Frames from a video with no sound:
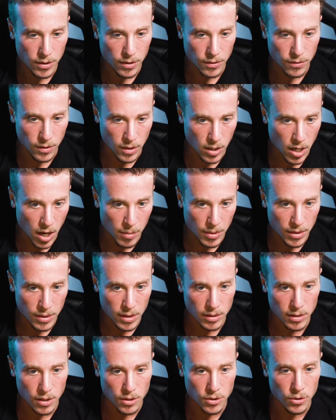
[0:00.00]
Because a common
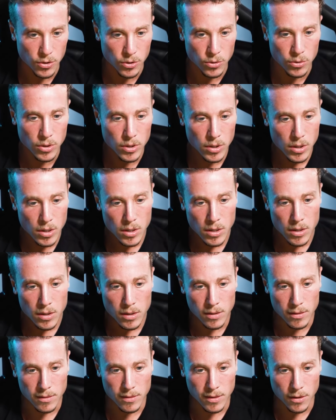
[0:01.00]
thing to do
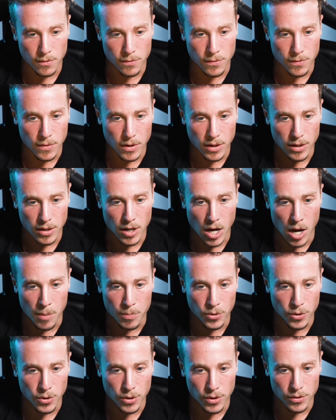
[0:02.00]
is if an
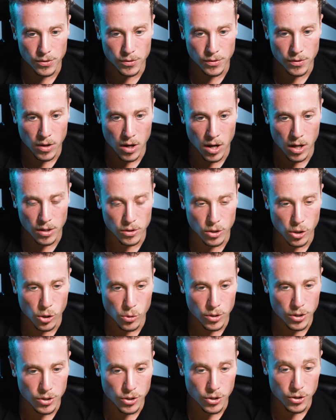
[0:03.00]
opper is on
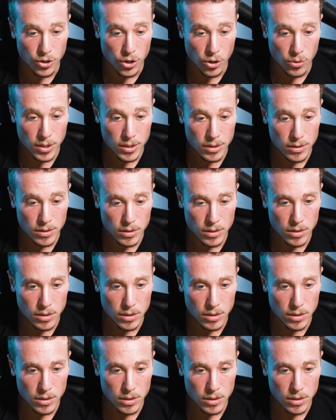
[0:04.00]
lower and you know it,